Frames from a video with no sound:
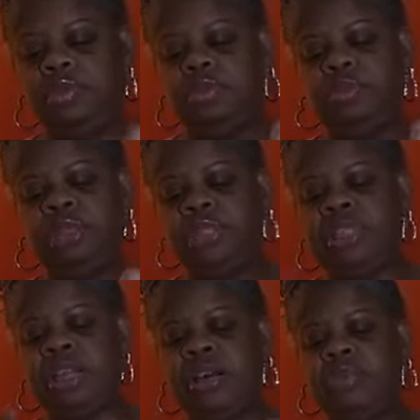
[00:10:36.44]
You're
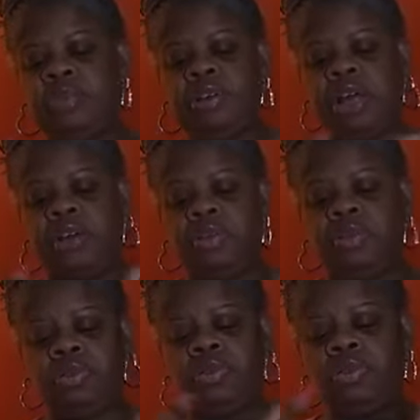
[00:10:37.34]
missing on
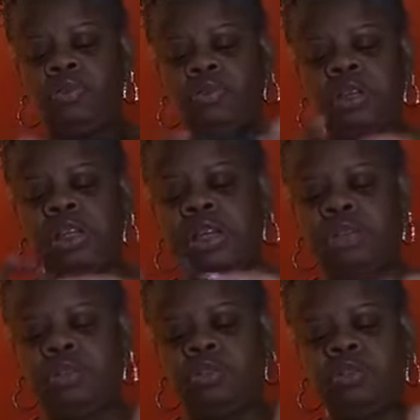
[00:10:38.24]
all the
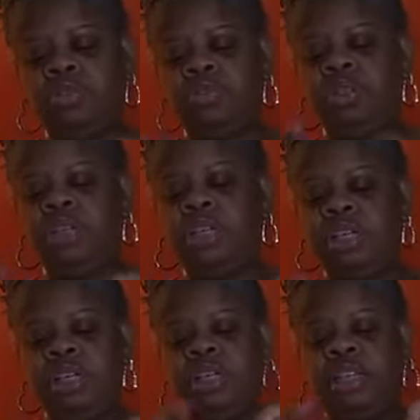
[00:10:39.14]
extra jewelry
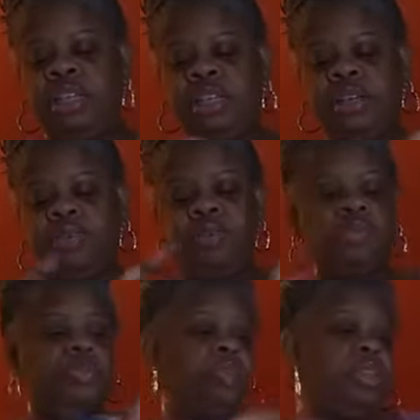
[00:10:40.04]
that they
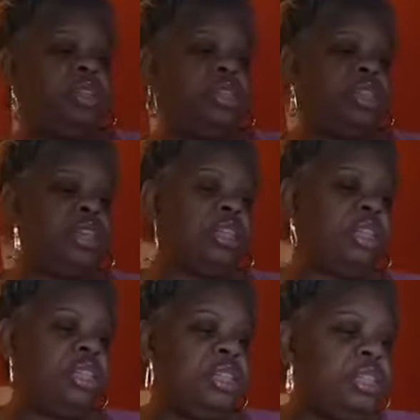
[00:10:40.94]
offering. Cause I
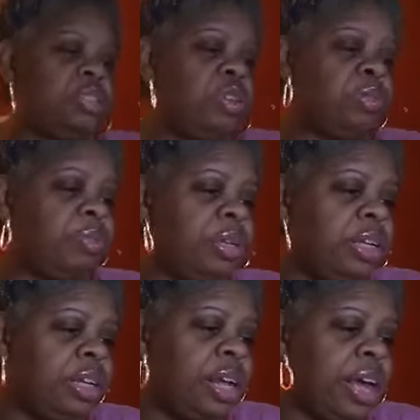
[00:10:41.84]
think this is gonna be
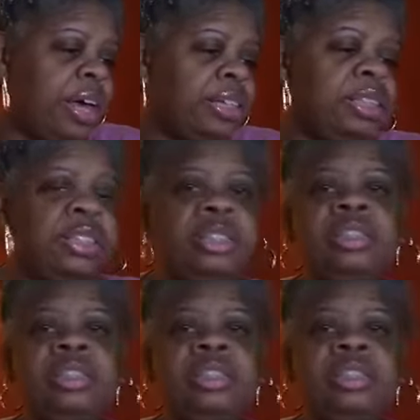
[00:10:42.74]
the last.